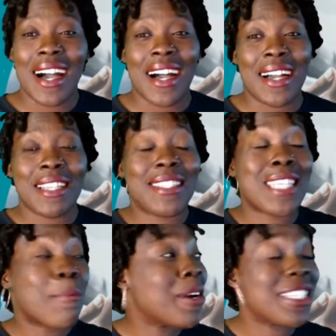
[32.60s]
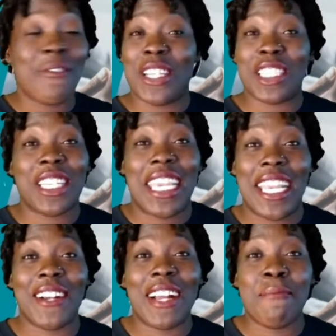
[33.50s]
Summer is officially here
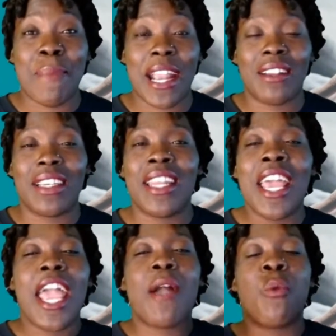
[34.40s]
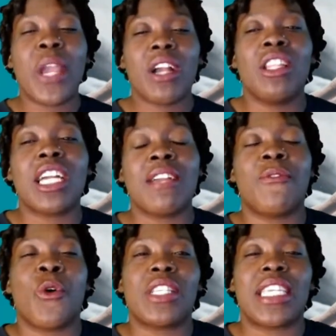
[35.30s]
in Maryland, and we are looking forward
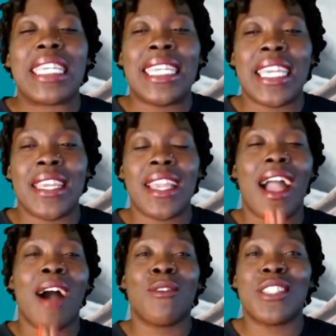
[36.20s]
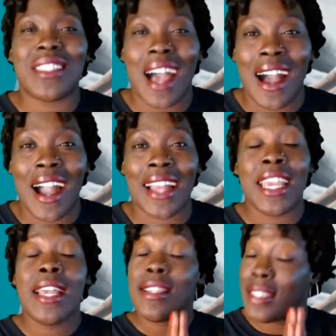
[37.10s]
to getting outside
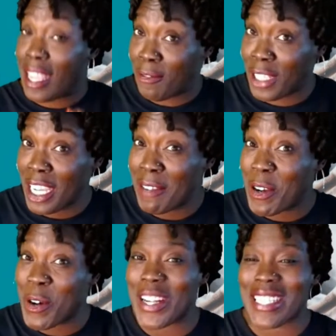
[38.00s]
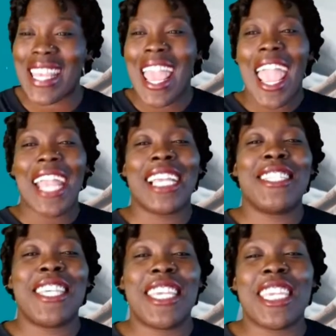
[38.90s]
safely, of course, and
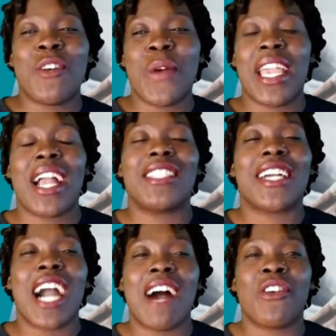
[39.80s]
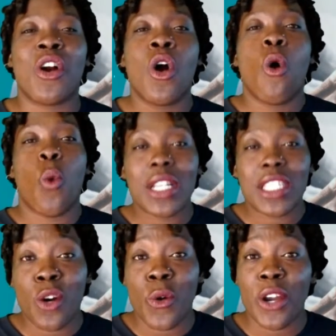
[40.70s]
continuing to cover what's
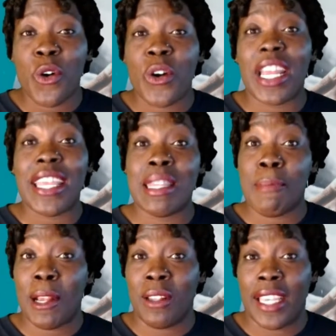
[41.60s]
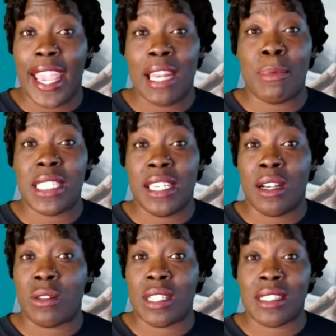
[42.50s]
going on in the Maryland cannabis
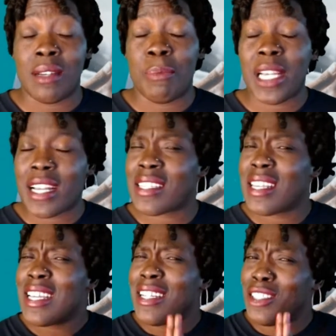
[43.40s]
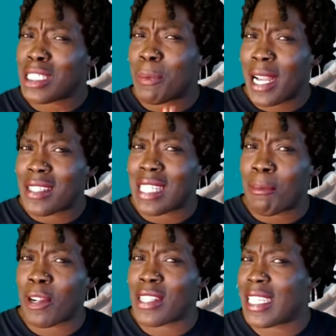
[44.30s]
ecosystem. Because just because summer
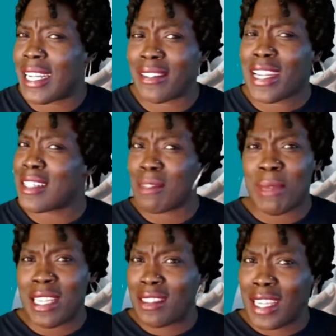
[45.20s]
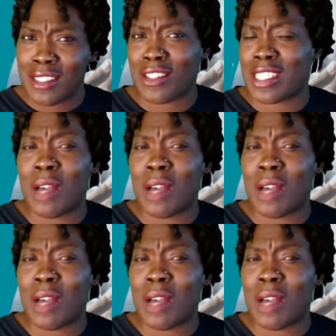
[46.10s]
is here doesn't mean things are slowing